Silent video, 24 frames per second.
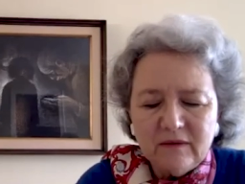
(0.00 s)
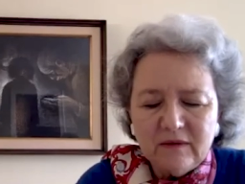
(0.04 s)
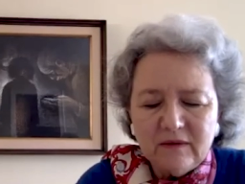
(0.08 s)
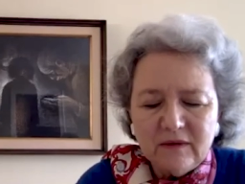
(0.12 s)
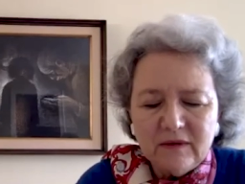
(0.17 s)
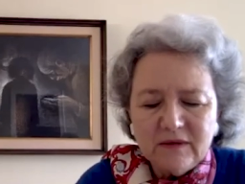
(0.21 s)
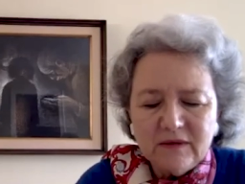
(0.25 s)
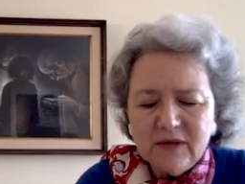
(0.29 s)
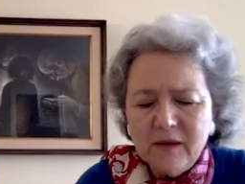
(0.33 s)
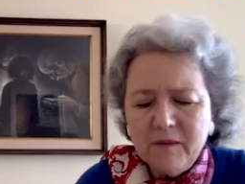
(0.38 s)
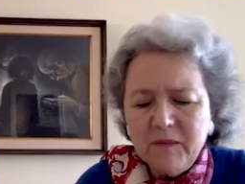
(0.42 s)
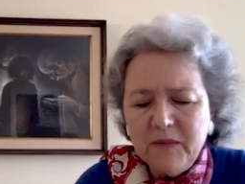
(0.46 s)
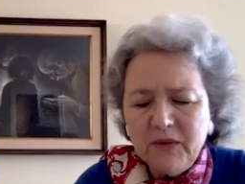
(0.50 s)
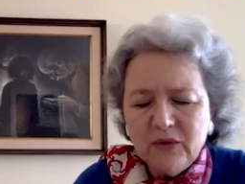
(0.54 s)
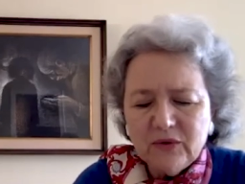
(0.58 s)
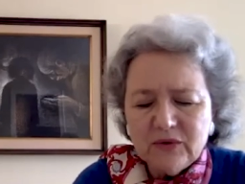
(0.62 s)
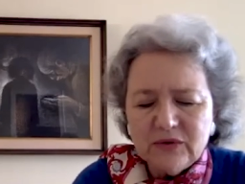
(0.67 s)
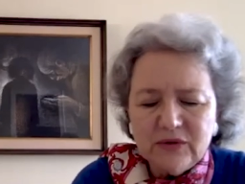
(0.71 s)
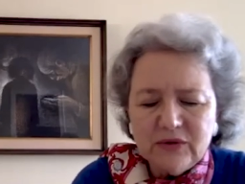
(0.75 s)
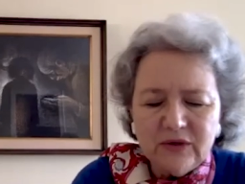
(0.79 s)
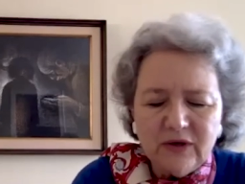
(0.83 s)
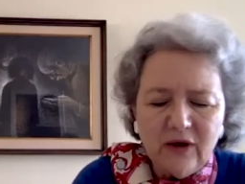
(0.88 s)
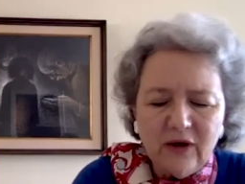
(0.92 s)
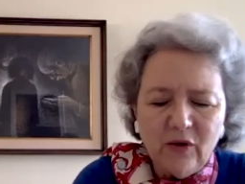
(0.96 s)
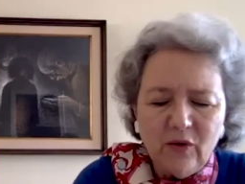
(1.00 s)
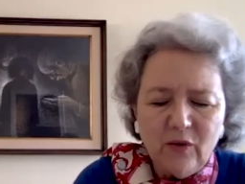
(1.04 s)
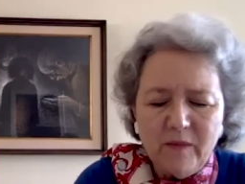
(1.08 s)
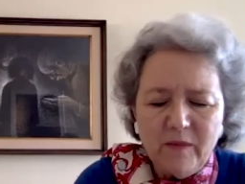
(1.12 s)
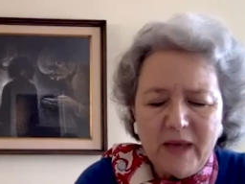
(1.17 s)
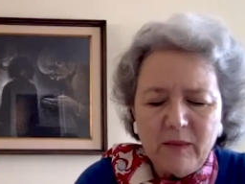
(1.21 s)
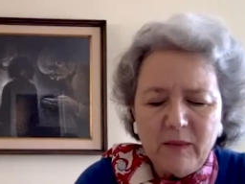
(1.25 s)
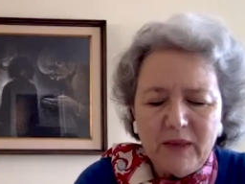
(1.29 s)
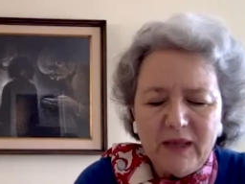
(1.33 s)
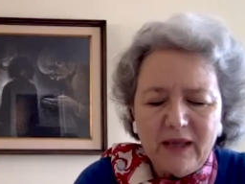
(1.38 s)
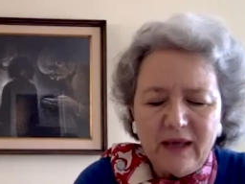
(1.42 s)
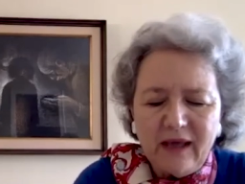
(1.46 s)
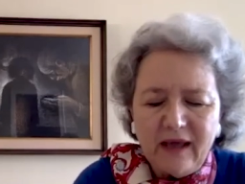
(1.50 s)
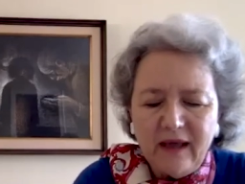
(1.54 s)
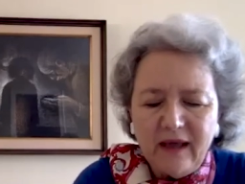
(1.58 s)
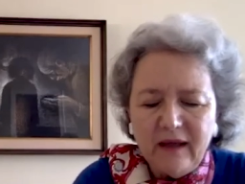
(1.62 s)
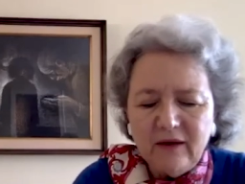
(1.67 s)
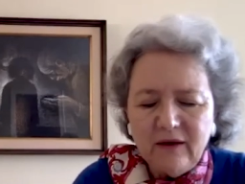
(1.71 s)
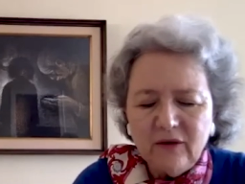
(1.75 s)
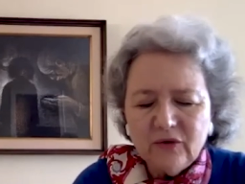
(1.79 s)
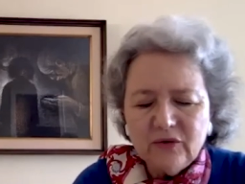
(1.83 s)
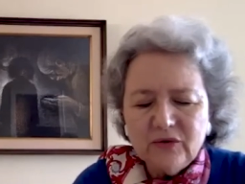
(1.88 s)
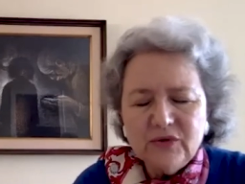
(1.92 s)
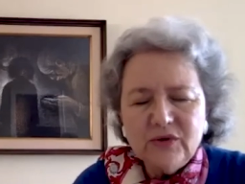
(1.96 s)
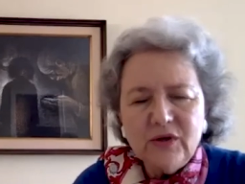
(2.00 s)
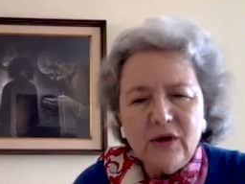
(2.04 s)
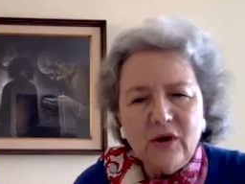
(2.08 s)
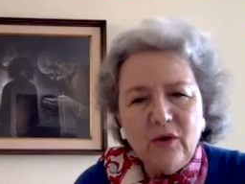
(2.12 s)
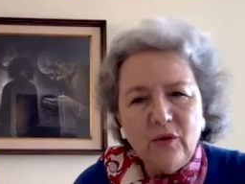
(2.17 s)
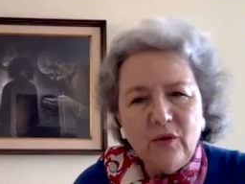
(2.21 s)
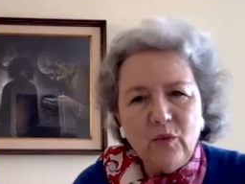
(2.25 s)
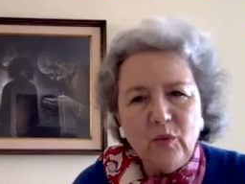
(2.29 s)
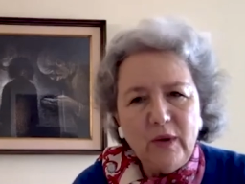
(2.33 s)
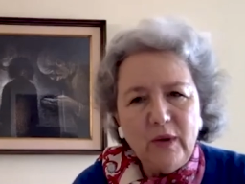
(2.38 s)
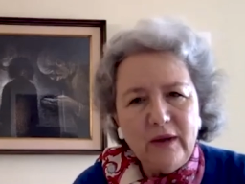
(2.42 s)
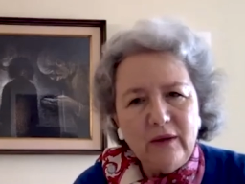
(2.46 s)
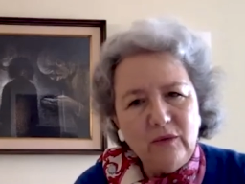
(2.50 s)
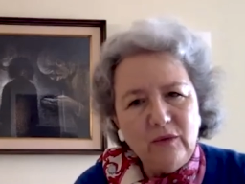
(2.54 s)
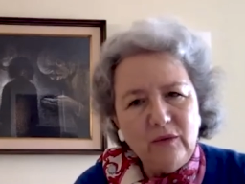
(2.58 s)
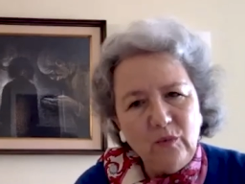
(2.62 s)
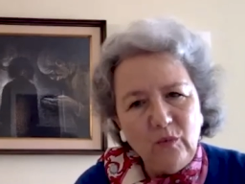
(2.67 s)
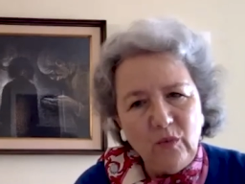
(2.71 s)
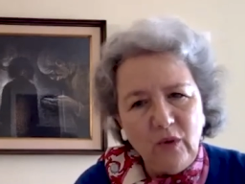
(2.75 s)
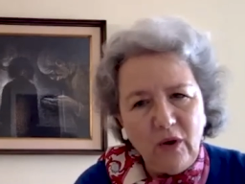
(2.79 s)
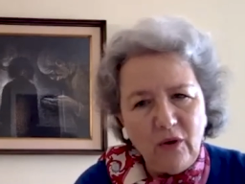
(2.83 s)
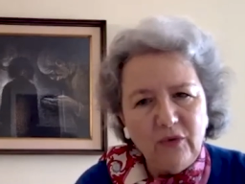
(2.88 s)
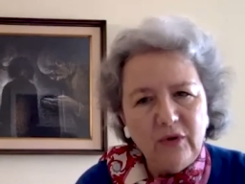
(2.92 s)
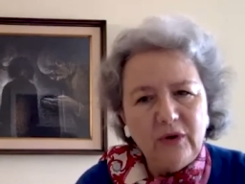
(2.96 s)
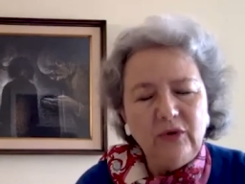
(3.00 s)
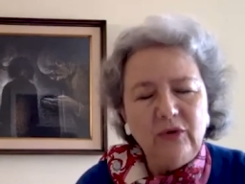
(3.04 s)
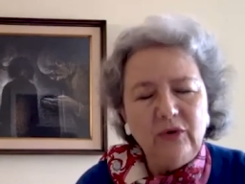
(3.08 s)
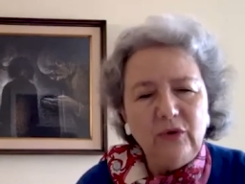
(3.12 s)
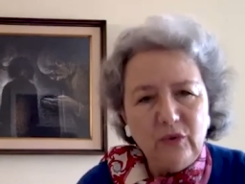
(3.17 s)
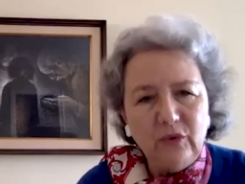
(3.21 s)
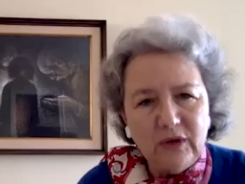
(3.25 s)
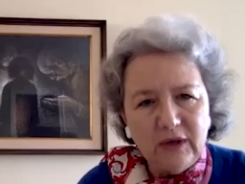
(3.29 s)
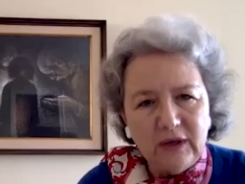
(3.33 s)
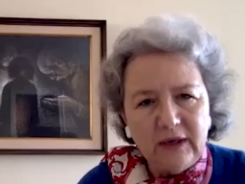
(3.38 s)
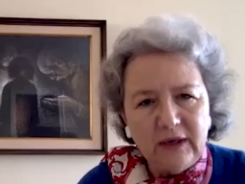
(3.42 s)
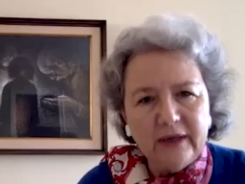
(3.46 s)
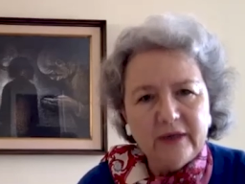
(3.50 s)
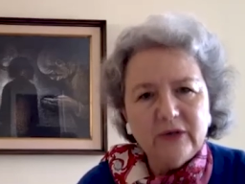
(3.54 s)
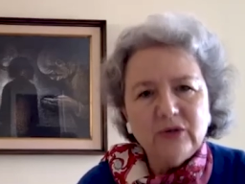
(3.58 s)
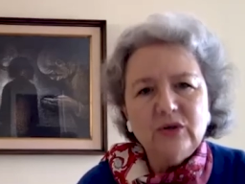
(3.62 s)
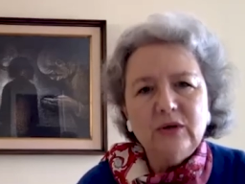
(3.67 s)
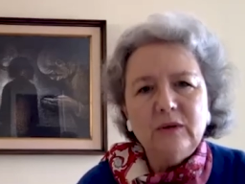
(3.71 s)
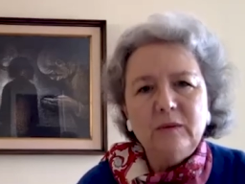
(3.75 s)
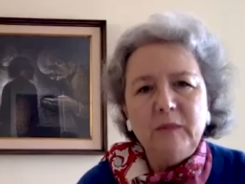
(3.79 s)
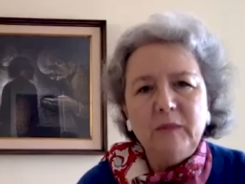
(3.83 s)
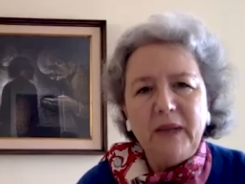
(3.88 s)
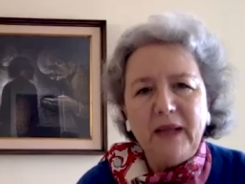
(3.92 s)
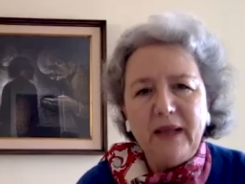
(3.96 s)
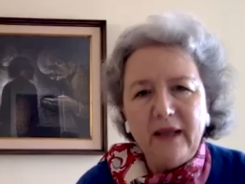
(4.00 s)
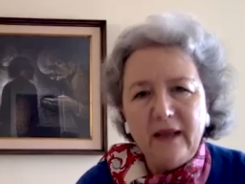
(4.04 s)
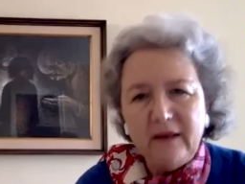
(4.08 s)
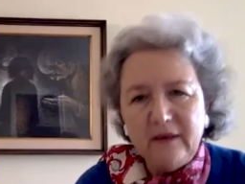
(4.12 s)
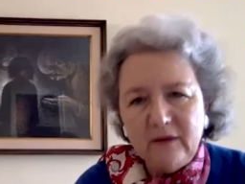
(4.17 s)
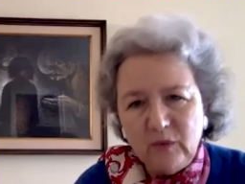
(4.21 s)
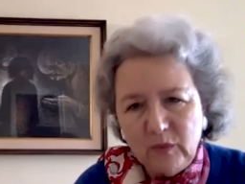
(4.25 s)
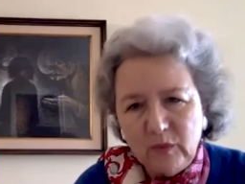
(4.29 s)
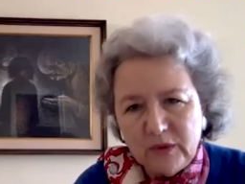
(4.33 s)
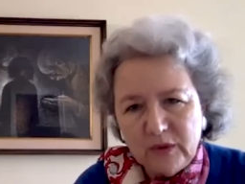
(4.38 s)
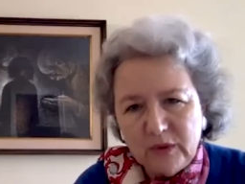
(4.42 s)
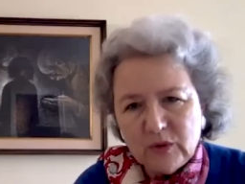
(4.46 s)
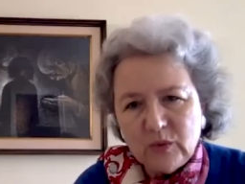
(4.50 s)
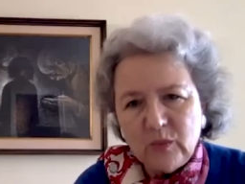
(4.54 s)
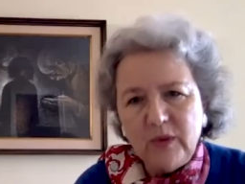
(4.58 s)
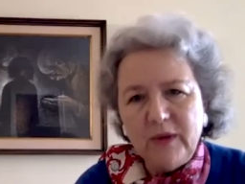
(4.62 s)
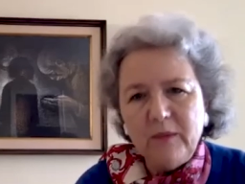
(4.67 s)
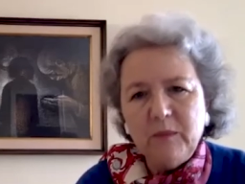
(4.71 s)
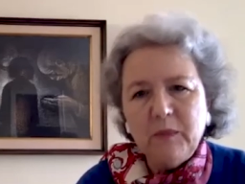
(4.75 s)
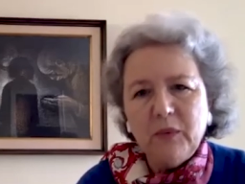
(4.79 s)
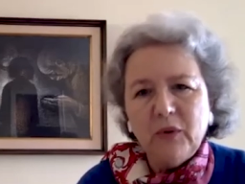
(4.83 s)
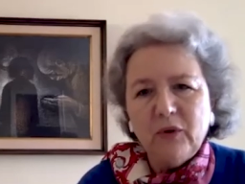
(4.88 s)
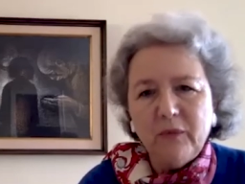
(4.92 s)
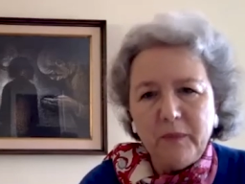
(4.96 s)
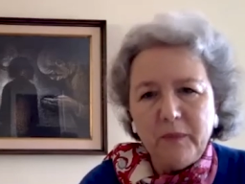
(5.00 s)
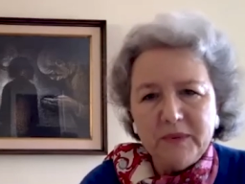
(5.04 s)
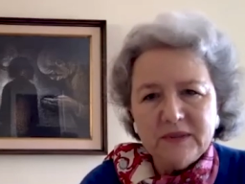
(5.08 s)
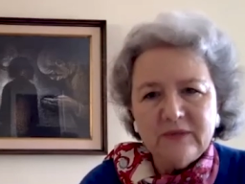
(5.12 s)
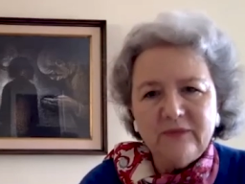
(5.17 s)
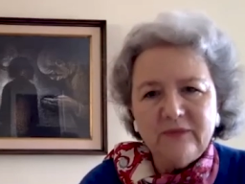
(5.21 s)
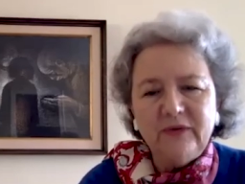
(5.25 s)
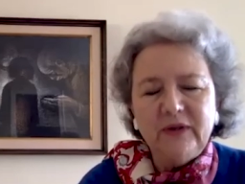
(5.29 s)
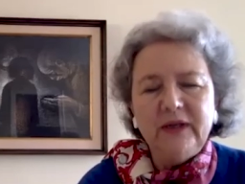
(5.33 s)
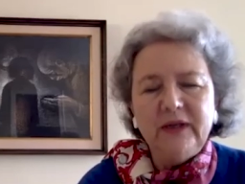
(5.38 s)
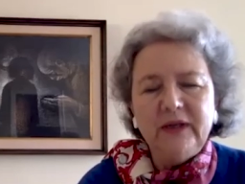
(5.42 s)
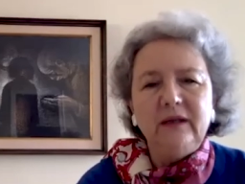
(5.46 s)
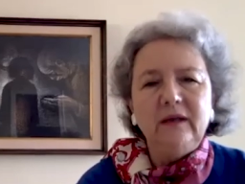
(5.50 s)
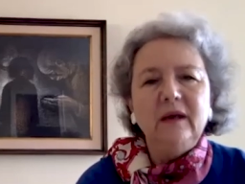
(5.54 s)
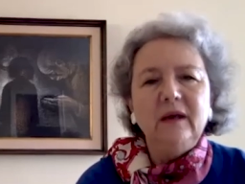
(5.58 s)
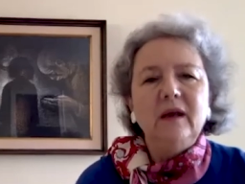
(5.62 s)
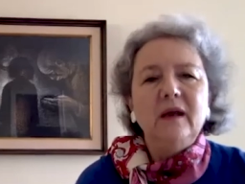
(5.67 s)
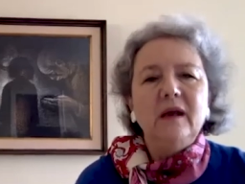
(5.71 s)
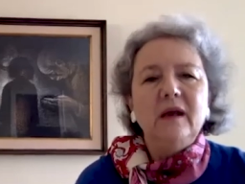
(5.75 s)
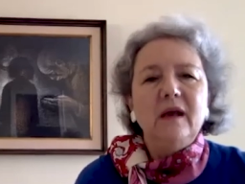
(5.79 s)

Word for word: some years ago, maybe 8 or so, we wrote a new collection plan in which we purposefully